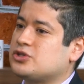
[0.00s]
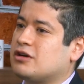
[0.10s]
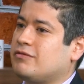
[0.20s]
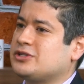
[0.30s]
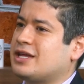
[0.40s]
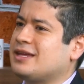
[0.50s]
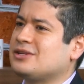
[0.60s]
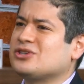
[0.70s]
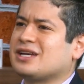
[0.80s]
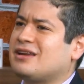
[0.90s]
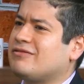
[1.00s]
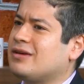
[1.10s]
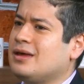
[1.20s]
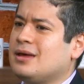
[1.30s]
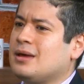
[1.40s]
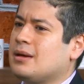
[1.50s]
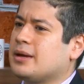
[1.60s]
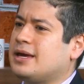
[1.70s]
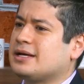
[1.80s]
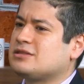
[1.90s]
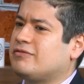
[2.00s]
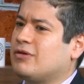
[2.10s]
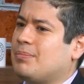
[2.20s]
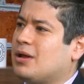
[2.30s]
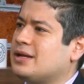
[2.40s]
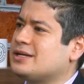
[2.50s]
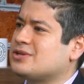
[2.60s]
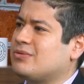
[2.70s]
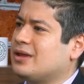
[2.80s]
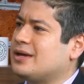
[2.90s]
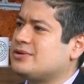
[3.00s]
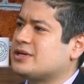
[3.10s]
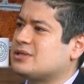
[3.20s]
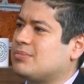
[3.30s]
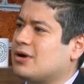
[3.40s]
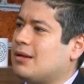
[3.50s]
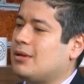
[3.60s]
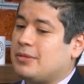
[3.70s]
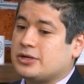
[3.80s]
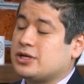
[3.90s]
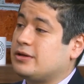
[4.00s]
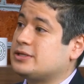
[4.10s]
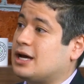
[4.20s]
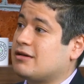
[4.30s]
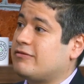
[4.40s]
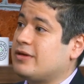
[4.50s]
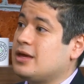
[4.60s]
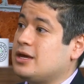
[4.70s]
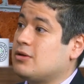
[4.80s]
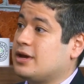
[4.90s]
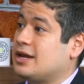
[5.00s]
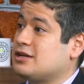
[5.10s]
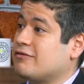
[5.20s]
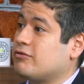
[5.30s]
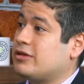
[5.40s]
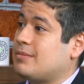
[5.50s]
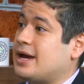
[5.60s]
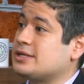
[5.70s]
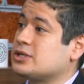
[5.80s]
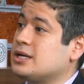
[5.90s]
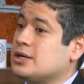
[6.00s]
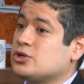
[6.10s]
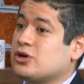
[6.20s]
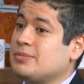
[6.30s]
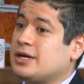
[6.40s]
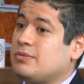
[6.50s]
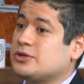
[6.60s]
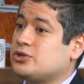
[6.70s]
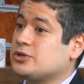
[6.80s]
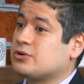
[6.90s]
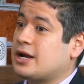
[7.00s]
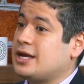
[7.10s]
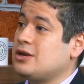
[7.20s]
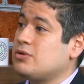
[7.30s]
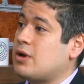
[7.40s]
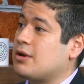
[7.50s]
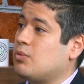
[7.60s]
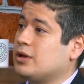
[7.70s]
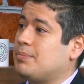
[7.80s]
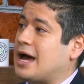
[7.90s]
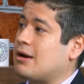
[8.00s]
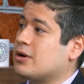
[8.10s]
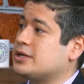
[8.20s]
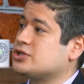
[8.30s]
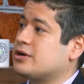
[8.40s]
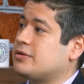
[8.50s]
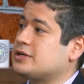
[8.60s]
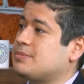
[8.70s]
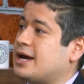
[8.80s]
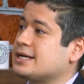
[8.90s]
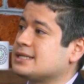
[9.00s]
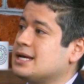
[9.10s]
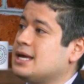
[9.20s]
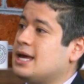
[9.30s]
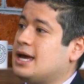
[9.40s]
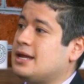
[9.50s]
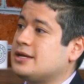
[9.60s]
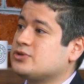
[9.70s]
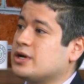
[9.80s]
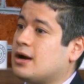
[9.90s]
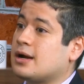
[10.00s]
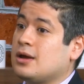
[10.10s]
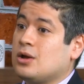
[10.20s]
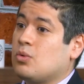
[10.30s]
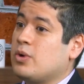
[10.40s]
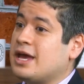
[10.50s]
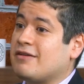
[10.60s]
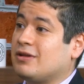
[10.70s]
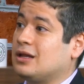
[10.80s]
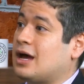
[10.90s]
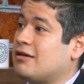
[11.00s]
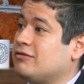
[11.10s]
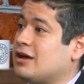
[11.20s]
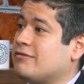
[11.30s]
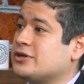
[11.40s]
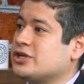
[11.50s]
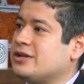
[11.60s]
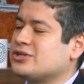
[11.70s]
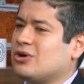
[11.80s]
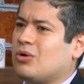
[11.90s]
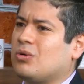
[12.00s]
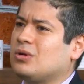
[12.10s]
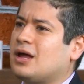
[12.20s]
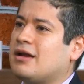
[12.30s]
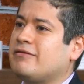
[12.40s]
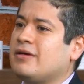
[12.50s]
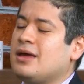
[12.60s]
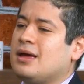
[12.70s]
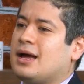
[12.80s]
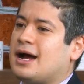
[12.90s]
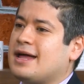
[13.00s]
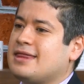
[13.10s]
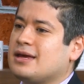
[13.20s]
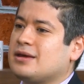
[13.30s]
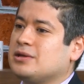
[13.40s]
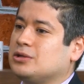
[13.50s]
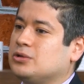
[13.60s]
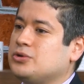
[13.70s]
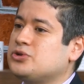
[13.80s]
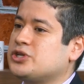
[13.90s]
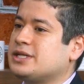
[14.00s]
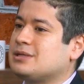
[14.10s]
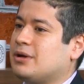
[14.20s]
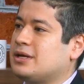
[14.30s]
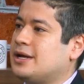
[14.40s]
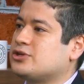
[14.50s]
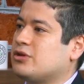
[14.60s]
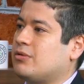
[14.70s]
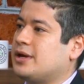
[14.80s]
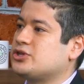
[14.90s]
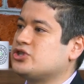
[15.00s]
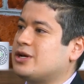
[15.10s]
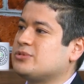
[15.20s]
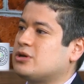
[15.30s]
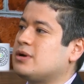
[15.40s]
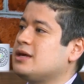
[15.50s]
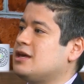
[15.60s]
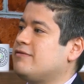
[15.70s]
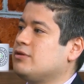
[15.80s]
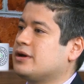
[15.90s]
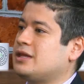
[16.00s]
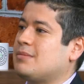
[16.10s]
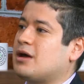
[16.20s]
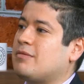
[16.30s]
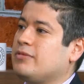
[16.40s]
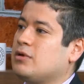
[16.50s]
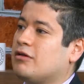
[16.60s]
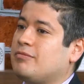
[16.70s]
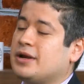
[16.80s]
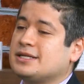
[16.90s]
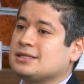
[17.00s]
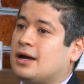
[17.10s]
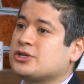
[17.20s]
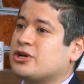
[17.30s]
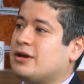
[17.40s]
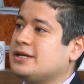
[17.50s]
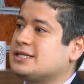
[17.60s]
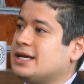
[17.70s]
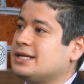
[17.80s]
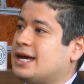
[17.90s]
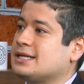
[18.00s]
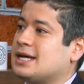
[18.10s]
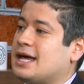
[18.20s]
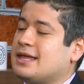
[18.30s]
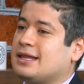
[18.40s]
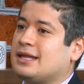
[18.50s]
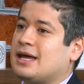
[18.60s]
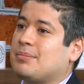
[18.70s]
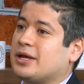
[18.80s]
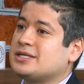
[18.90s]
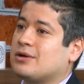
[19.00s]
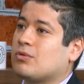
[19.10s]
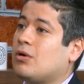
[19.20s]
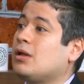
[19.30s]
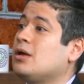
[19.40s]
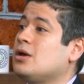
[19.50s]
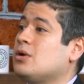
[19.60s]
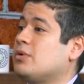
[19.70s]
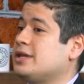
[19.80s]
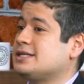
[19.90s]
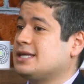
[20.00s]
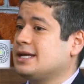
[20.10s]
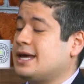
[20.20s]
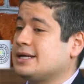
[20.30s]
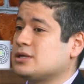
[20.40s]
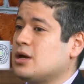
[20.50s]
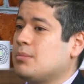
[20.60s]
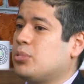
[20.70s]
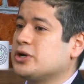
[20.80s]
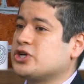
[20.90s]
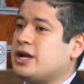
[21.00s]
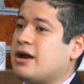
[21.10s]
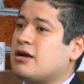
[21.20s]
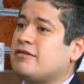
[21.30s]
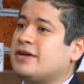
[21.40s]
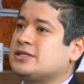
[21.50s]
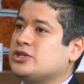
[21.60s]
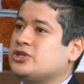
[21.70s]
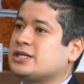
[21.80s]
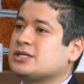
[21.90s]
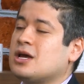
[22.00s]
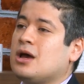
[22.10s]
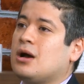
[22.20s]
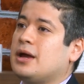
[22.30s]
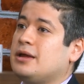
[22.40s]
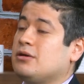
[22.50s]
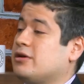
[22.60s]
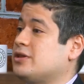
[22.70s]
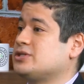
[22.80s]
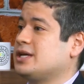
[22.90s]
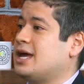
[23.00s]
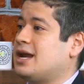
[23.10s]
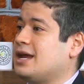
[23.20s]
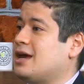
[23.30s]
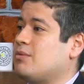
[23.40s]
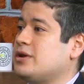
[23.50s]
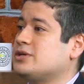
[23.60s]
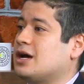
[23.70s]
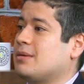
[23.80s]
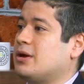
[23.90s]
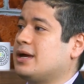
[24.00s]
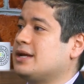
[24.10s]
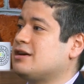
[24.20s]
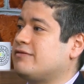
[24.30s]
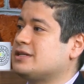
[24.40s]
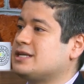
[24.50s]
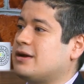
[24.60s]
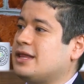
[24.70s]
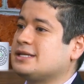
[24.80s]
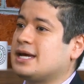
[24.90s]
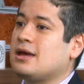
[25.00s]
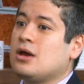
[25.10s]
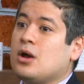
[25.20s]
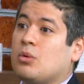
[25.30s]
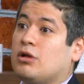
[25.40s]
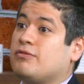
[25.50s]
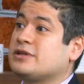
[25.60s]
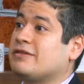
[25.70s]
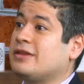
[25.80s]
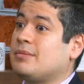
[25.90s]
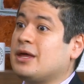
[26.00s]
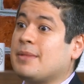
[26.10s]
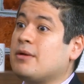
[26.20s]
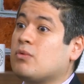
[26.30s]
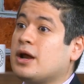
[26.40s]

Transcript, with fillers: reserve, which I think just kind of kicks the football and doesn't really address the problem. There's other talk of, you know, getting tougher with him, as Trump did, which to his credit, he knew how to wield power in certain respects. Yes. And in this regard, we have a lot of leverage, and there's a whole lot of, I think, illusions about the nature of the relationship. So if you look at the amount of Gulf money sloshing around these think tanks, I think that that plays a role when these think tanks push a narrative that suggests, you'll hear this again and again when you talk about getting tough on Saudi. They say, well, if we're tough on them, they might